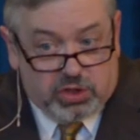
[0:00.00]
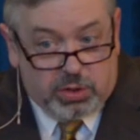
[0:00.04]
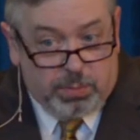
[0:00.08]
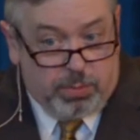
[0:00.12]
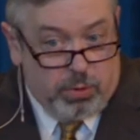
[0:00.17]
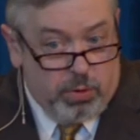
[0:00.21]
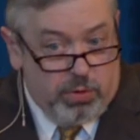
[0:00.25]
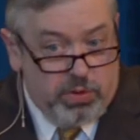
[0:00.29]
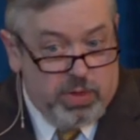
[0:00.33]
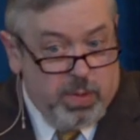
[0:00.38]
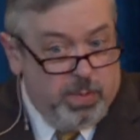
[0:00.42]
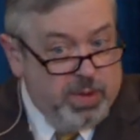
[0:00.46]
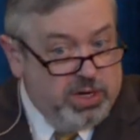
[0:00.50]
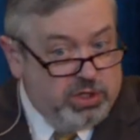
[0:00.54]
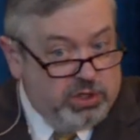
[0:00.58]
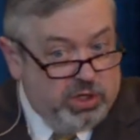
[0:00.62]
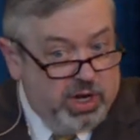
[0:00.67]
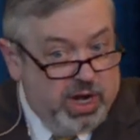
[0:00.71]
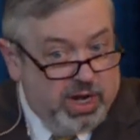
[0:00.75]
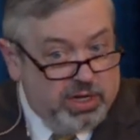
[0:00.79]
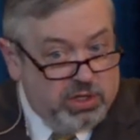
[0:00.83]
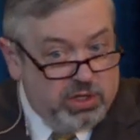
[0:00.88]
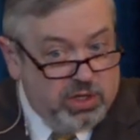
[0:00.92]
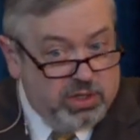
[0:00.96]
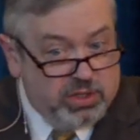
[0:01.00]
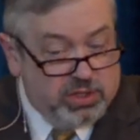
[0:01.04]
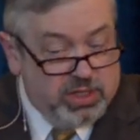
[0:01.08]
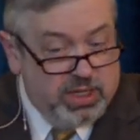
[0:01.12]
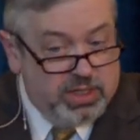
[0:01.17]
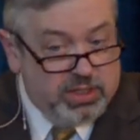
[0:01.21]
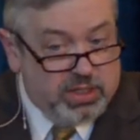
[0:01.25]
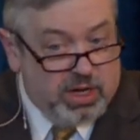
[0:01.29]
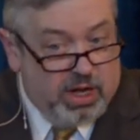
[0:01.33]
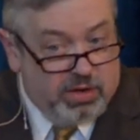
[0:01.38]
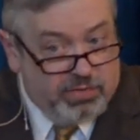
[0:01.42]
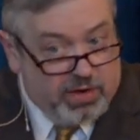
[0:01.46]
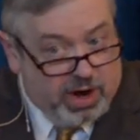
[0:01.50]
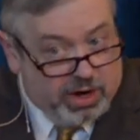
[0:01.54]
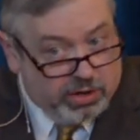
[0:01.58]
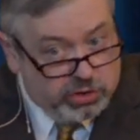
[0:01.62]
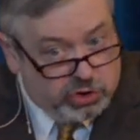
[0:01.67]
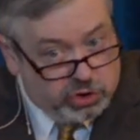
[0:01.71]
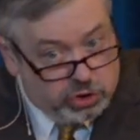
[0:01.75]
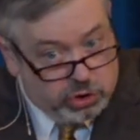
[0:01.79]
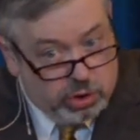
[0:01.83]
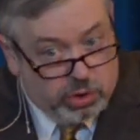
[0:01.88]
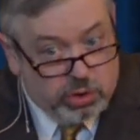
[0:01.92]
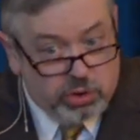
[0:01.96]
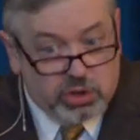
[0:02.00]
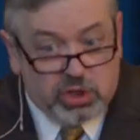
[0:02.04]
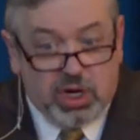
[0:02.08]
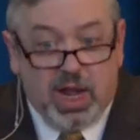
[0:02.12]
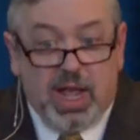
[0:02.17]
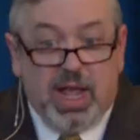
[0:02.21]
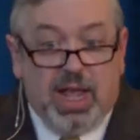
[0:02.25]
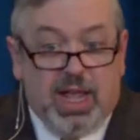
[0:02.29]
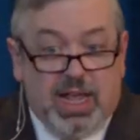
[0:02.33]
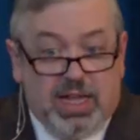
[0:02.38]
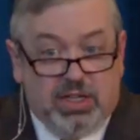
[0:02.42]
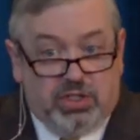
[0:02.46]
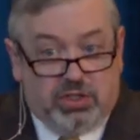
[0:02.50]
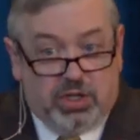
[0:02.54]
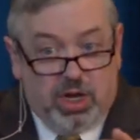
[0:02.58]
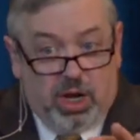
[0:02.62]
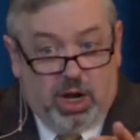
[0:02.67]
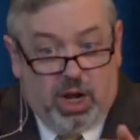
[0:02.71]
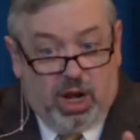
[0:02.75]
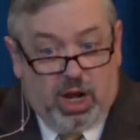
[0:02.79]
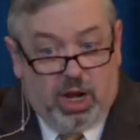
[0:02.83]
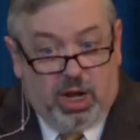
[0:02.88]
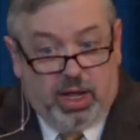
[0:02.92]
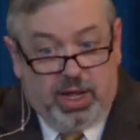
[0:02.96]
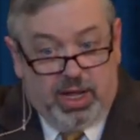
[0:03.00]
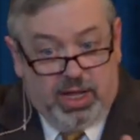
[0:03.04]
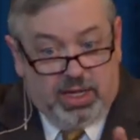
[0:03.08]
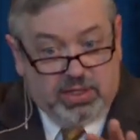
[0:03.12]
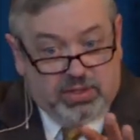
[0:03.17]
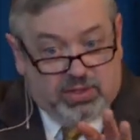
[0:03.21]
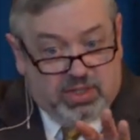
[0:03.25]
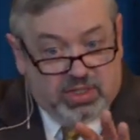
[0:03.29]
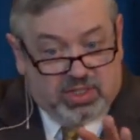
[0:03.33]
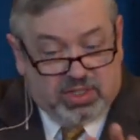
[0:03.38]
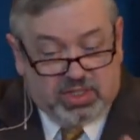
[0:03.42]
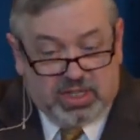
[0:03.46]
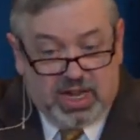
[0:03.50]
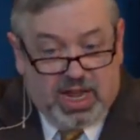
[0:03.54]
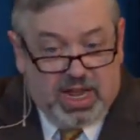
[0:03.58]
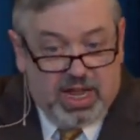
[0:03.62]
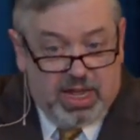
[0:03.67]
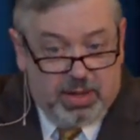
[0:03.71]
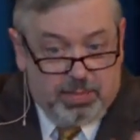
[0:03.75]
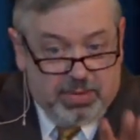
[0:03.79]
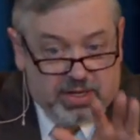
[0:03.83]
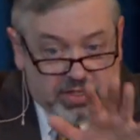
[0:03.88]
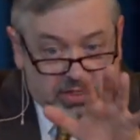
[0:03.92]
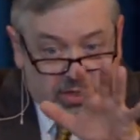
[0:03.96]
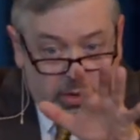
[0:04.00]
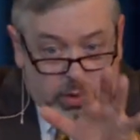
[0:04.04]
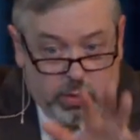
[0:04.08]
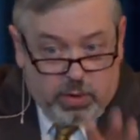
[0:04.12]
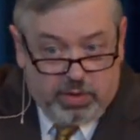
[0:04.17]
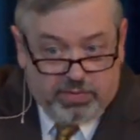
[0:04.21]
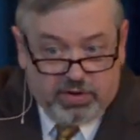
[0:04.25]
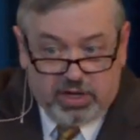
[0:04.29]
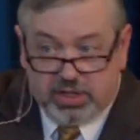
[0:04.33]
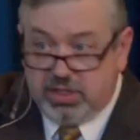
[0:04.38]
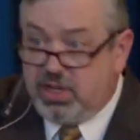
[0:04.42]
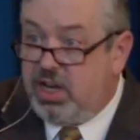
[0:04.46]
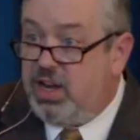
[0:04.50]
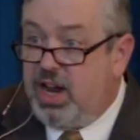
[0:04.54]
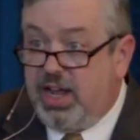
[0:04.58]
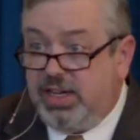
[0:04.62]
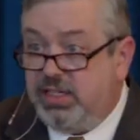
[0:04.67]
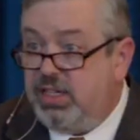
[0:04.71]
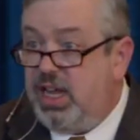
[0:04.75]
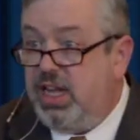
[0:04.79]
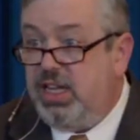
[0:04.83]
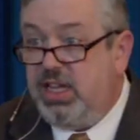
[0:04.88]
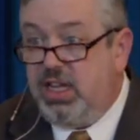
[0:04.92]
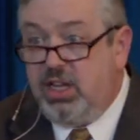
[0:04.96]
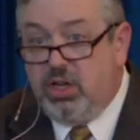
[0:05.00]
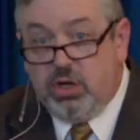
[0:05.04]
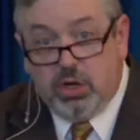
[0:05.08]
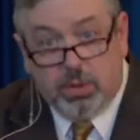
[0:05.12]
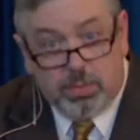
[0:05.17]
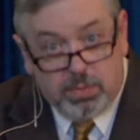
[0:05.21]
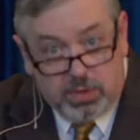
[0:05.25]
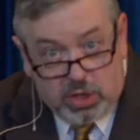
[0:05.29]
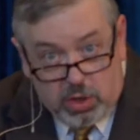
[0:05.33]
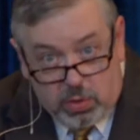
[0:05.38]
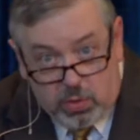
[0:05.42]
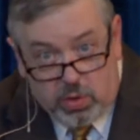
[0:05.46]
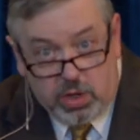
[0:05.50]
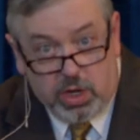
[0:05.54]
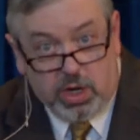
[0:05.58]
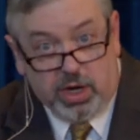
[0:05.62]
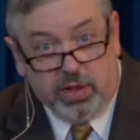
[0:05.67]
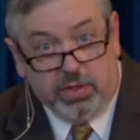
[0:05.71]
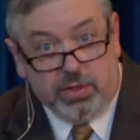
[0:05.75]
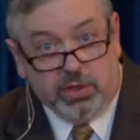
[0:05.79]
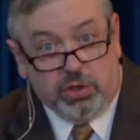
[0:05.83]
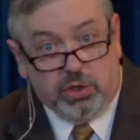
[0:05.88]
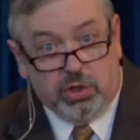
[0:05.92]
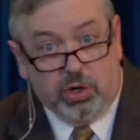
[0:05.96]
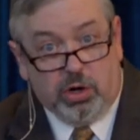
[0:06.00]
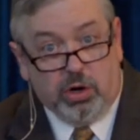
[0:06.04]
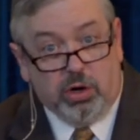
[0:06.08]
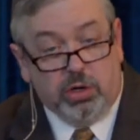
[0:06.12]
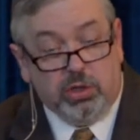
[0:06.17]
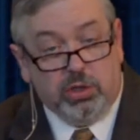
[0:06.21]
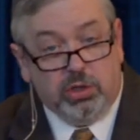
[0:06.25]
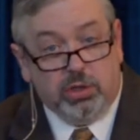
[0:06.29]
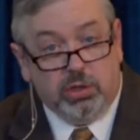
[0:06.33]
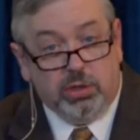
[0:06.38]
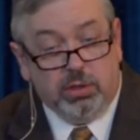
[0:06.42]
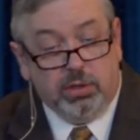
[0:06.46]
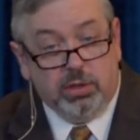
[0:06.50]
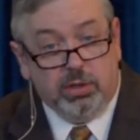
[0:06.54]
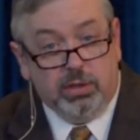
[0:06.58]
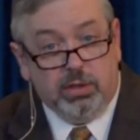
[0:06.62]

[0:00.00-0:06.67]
support the mission agencies of our church is the same, is equivalent to not taking communion in the church.